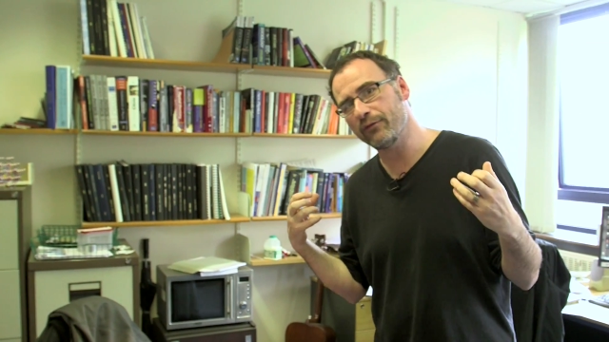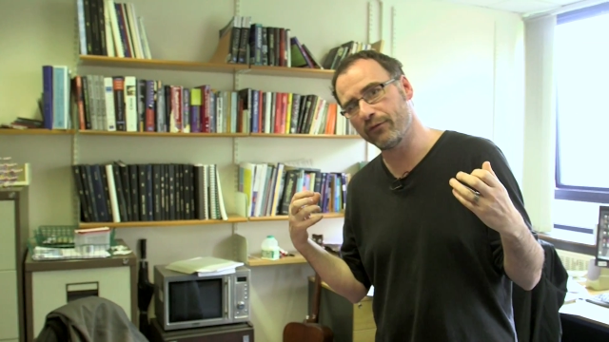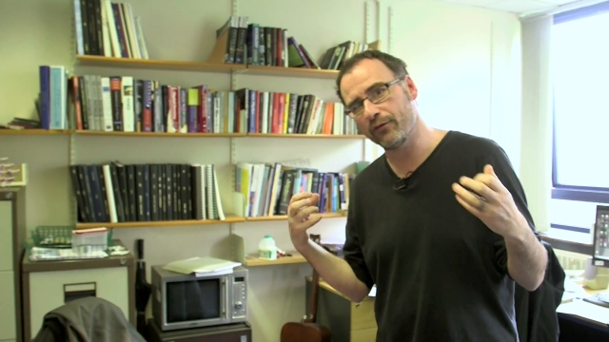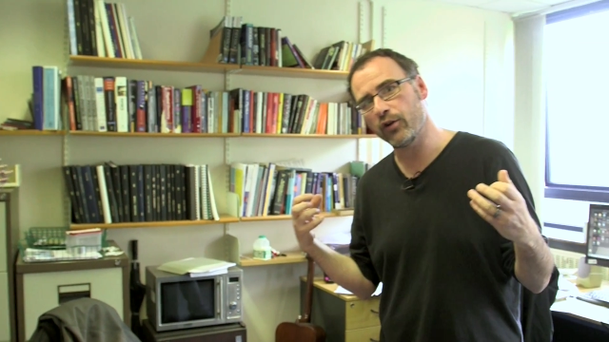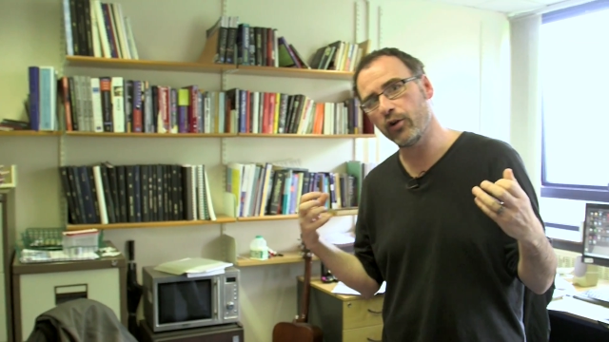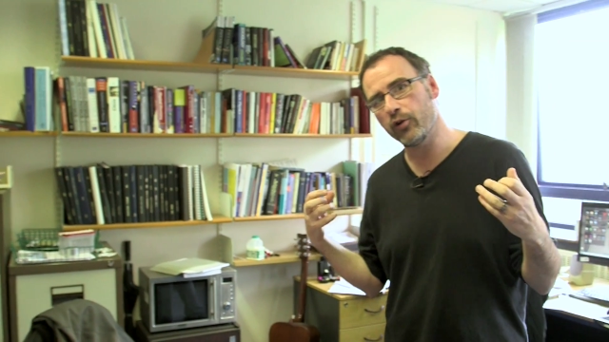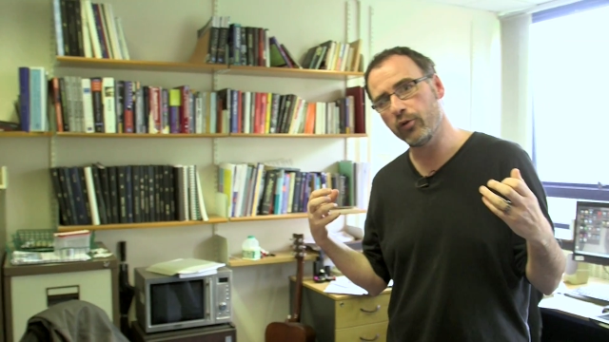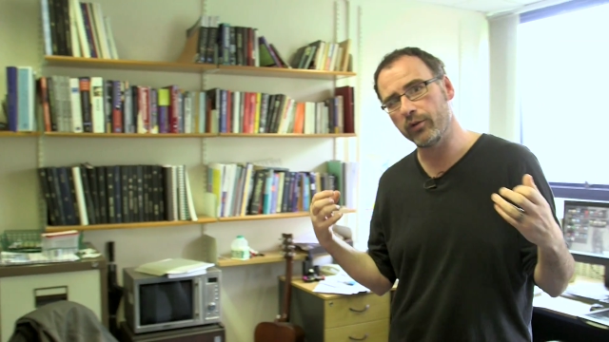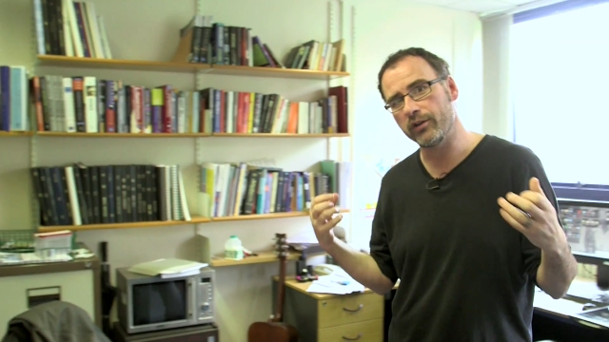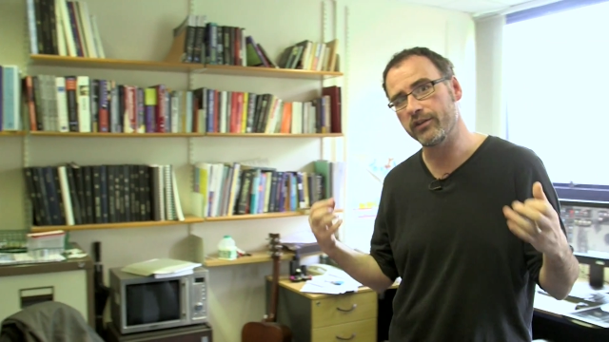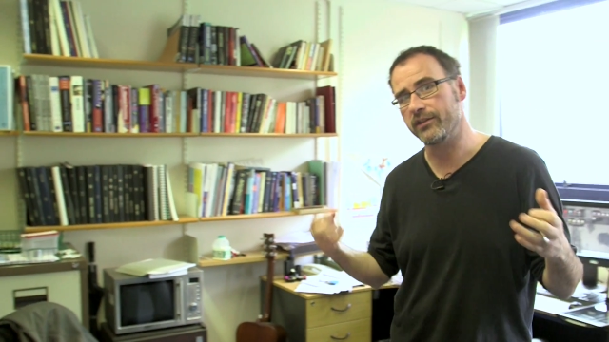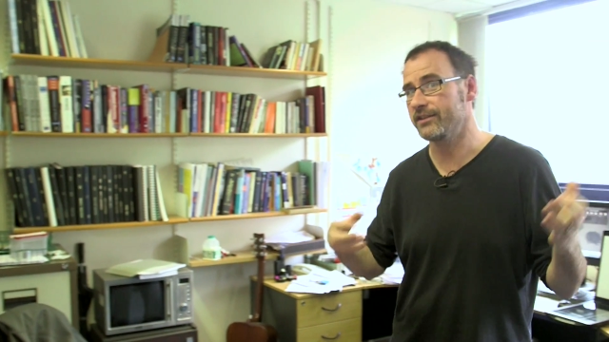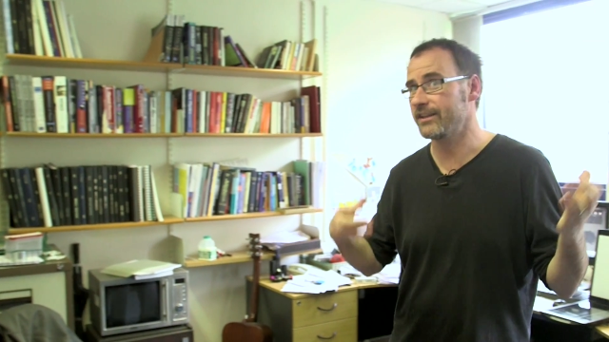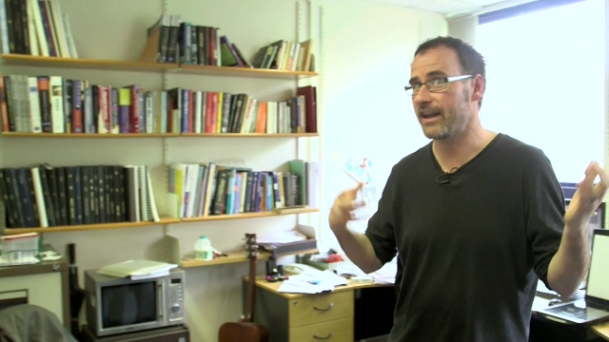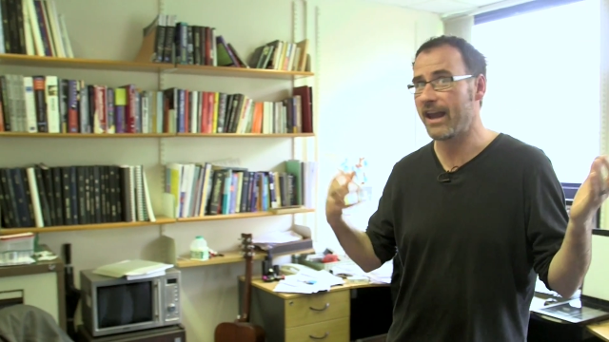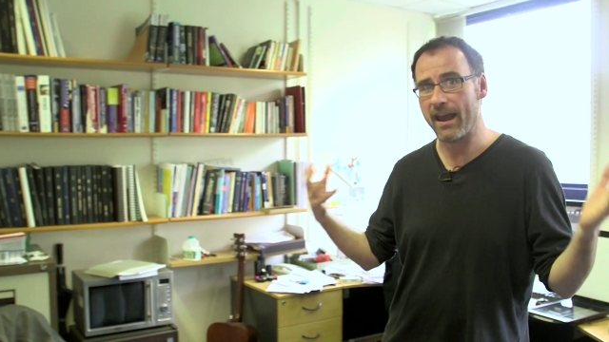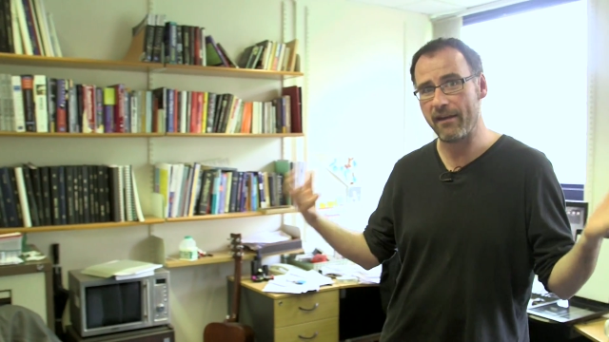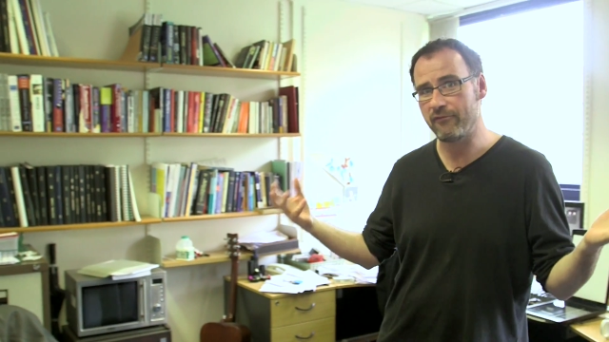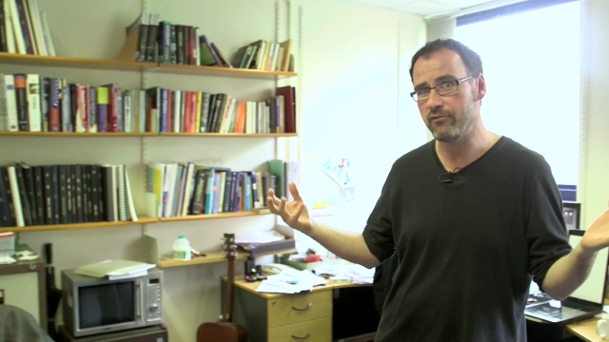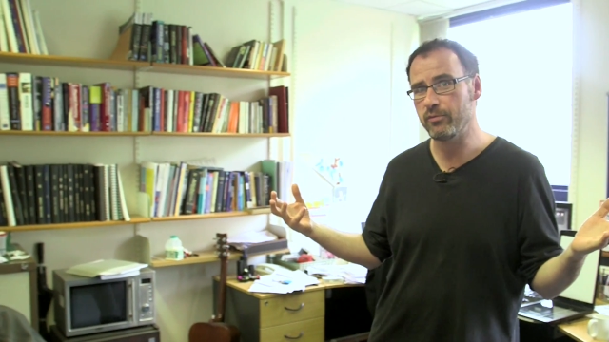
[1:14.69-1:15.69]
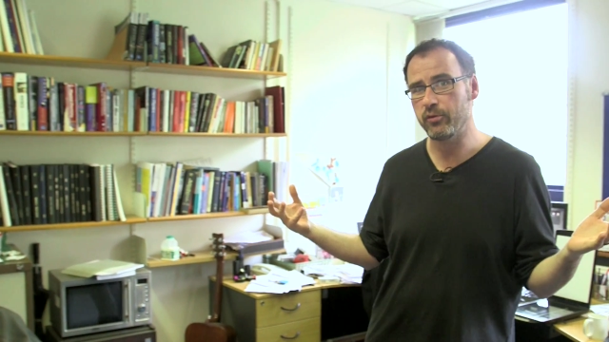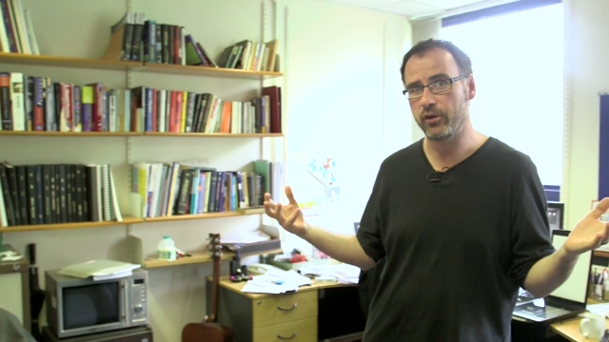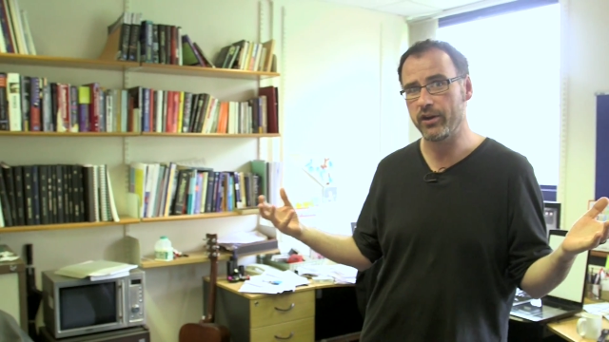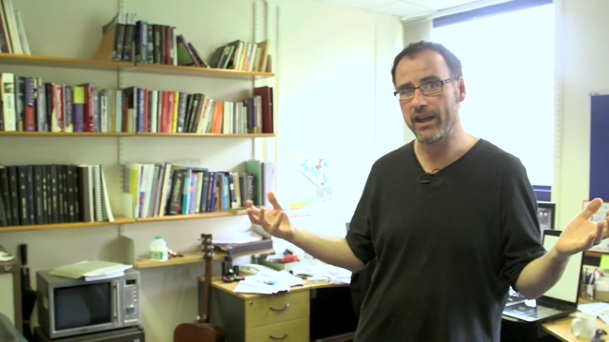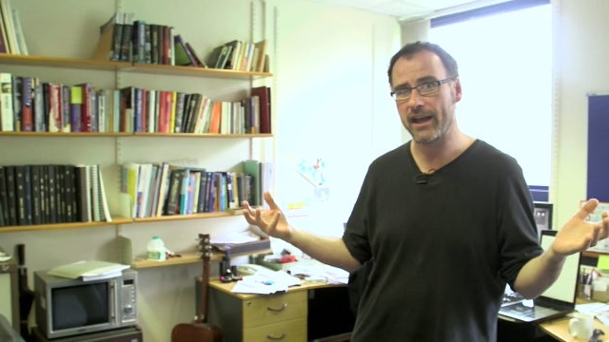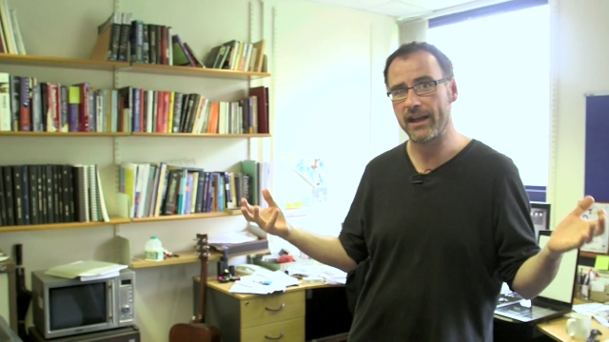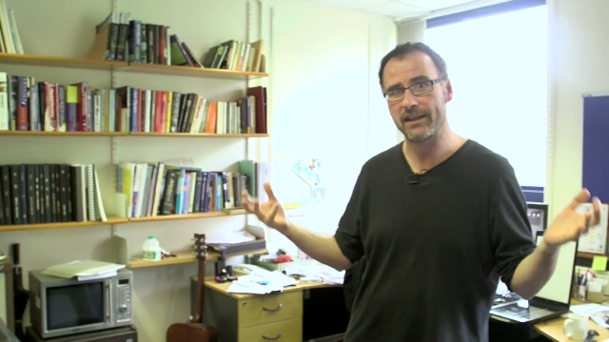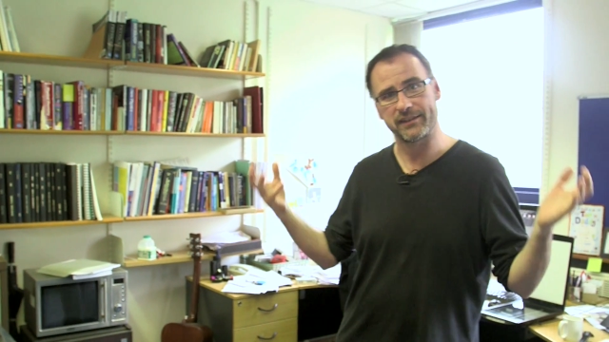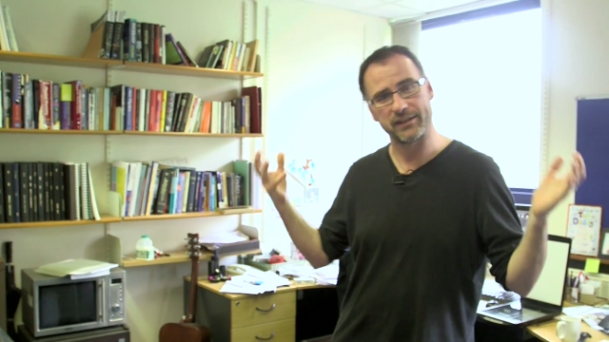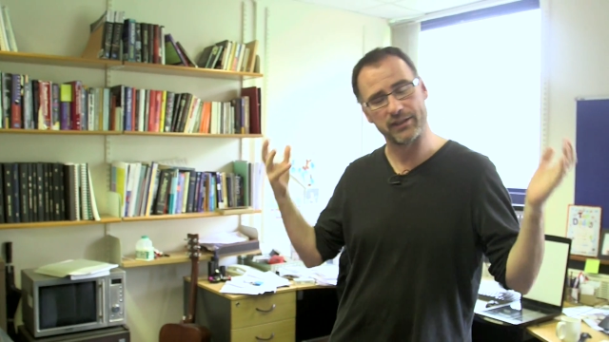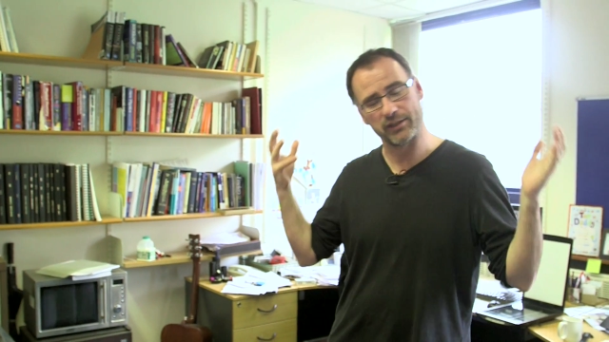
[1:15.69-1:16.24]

fooled as everybody else.